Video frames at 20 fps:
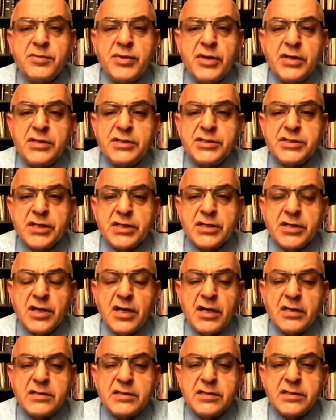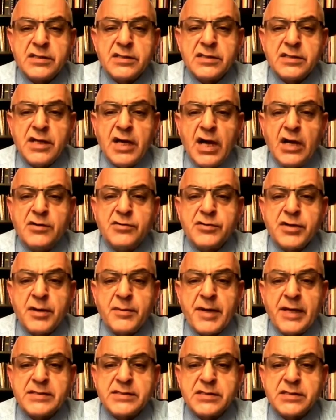Persian god,
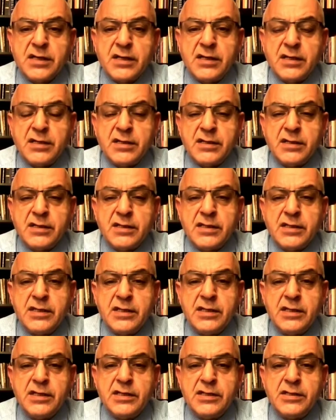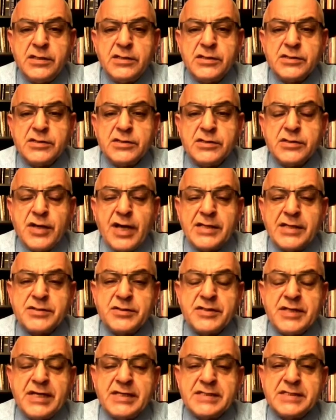Ahura Mazda. So as
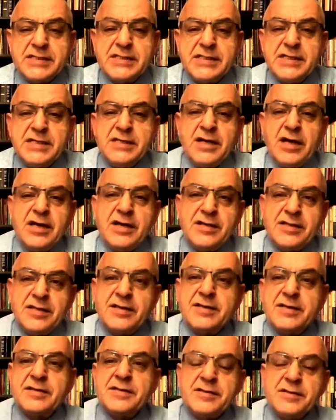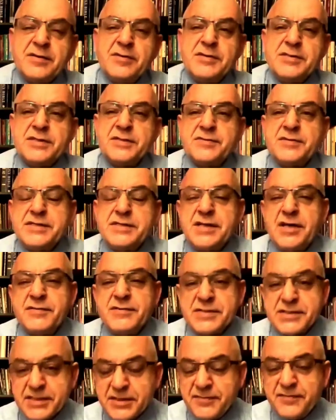you can see, there was a reason I
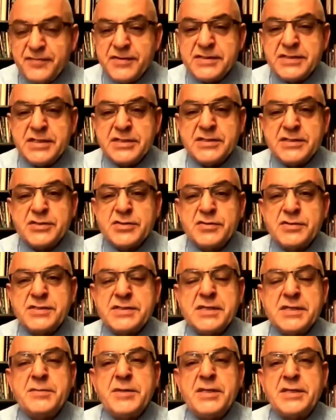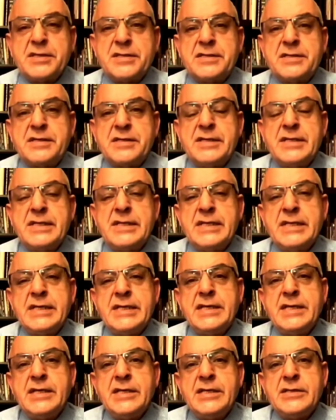was confused. They're so similar.
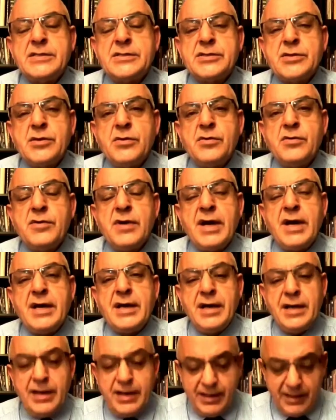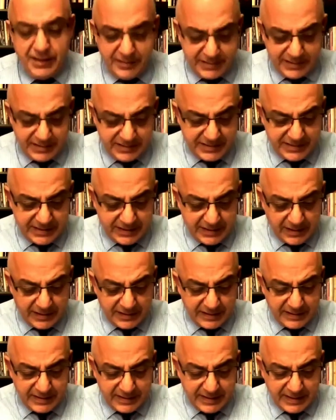So there is
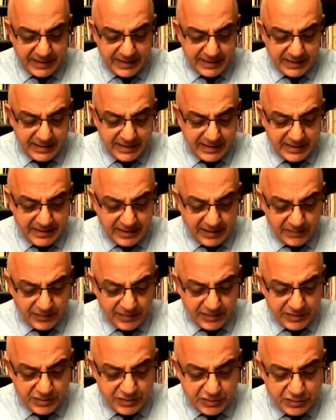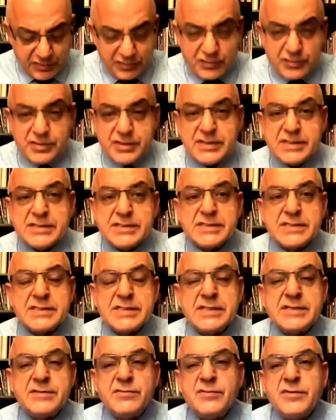another thing I want to show
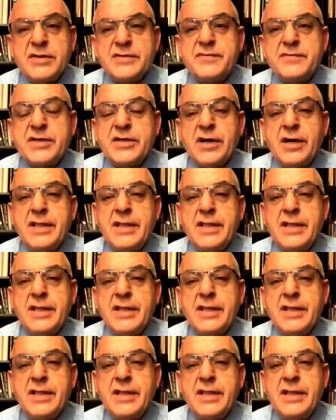is what we